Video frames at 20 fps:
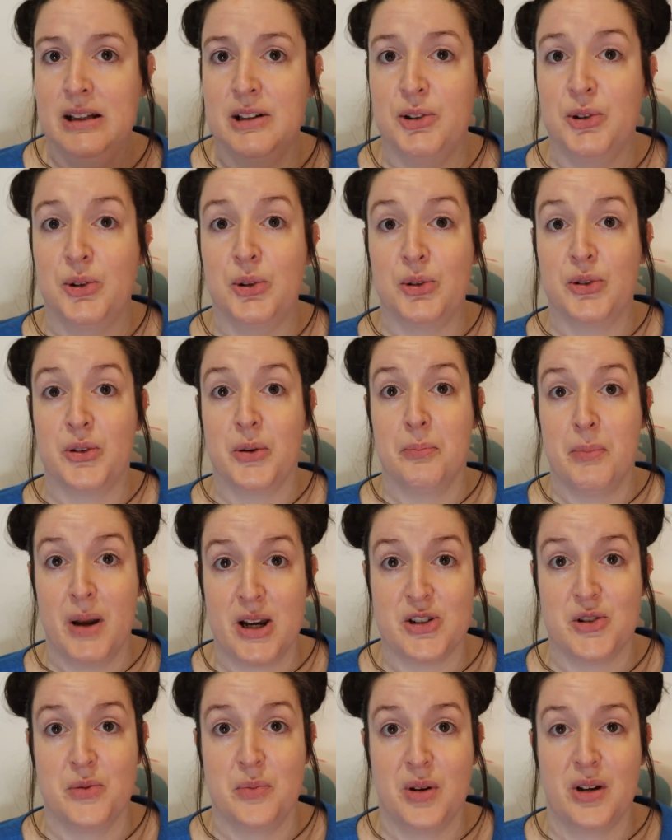do some
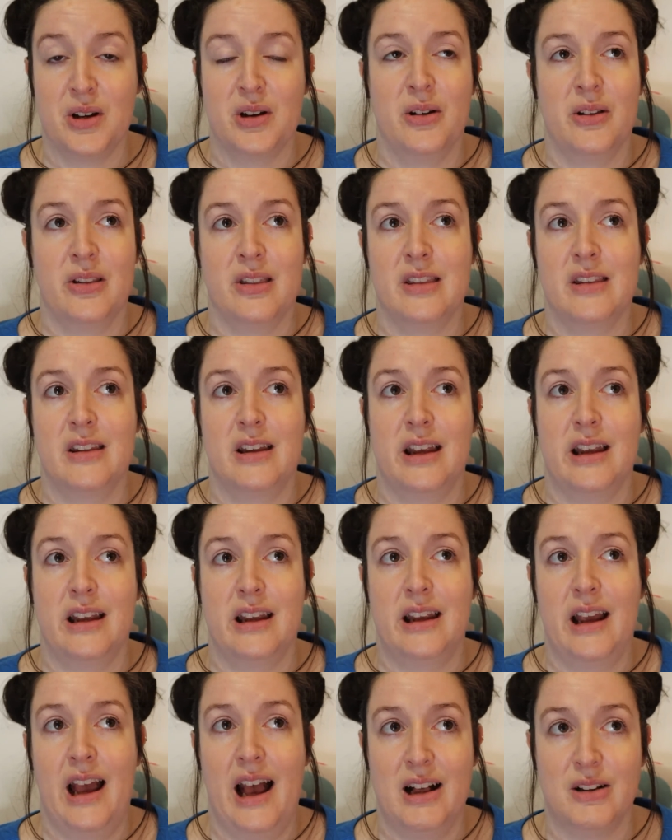measurement on
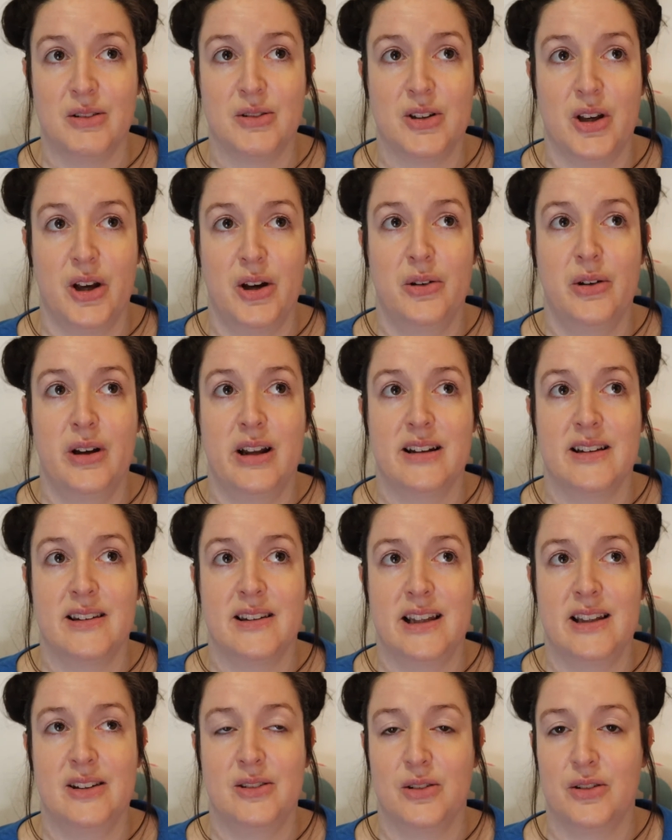the housecoat and
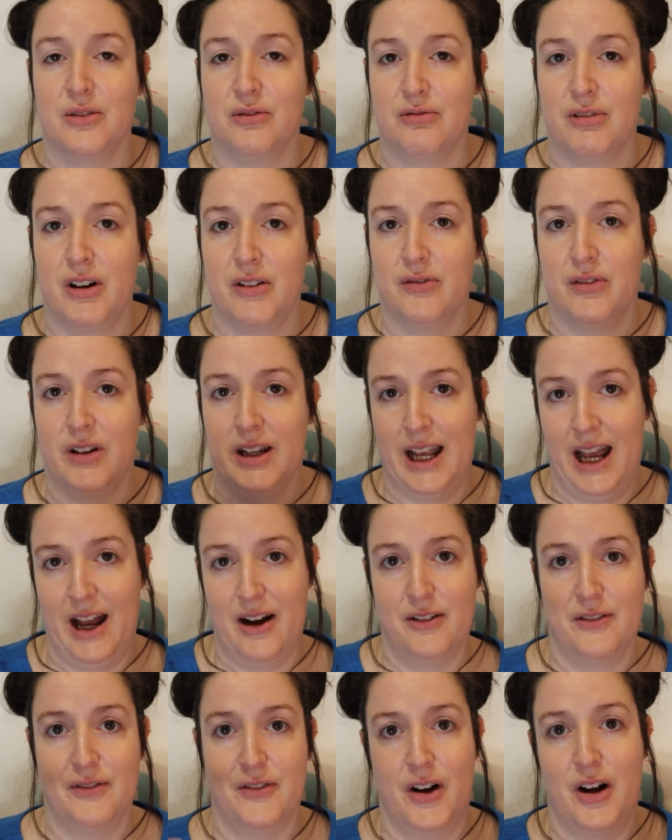see sort of roughly
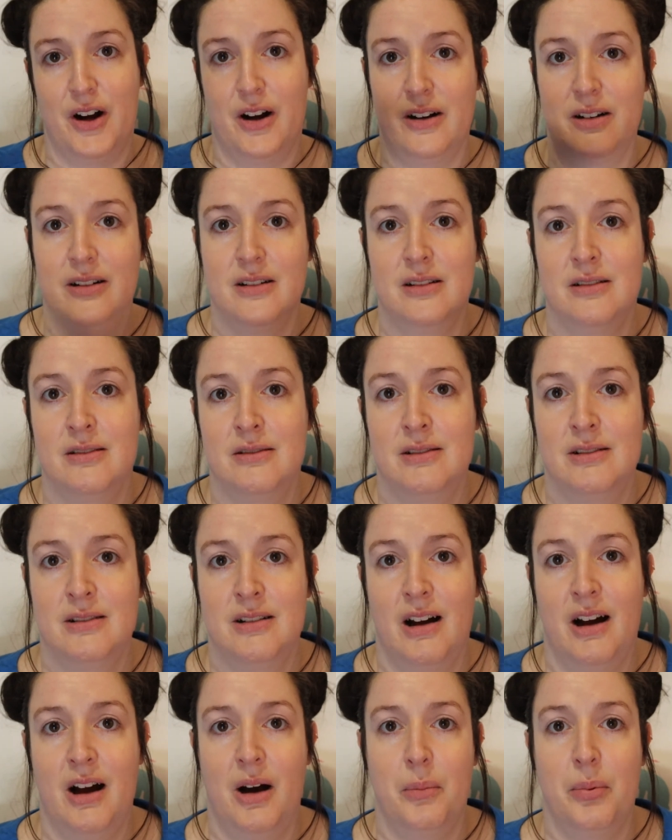how far
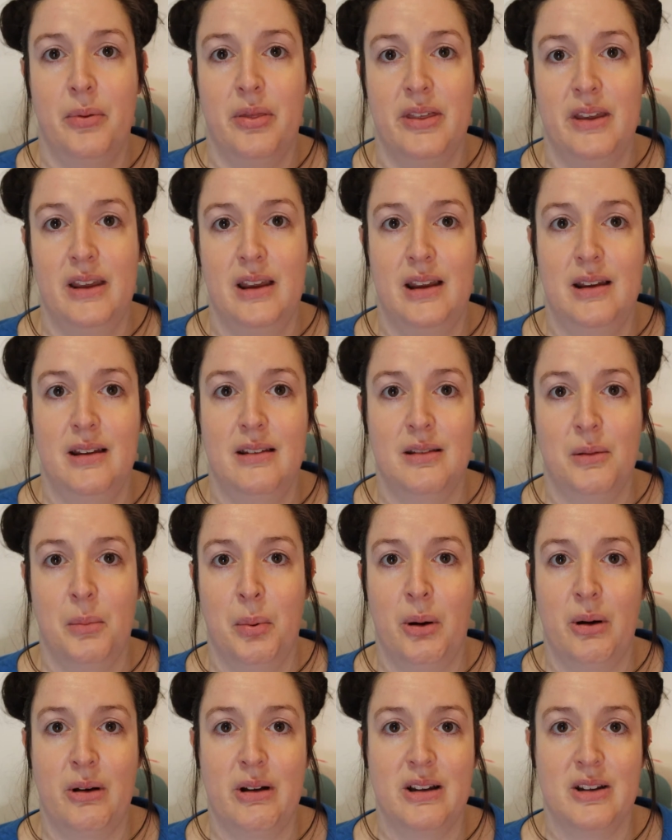up the
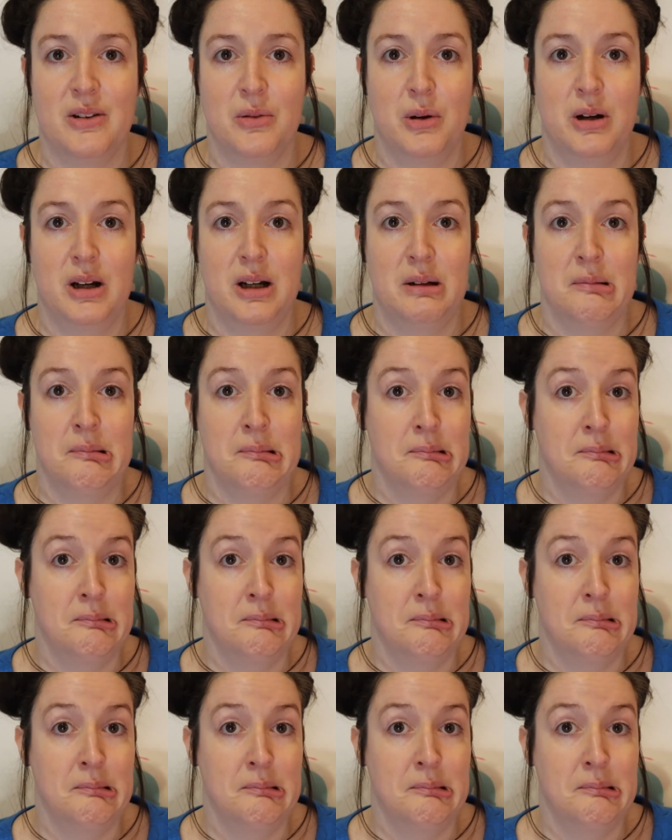pockets were.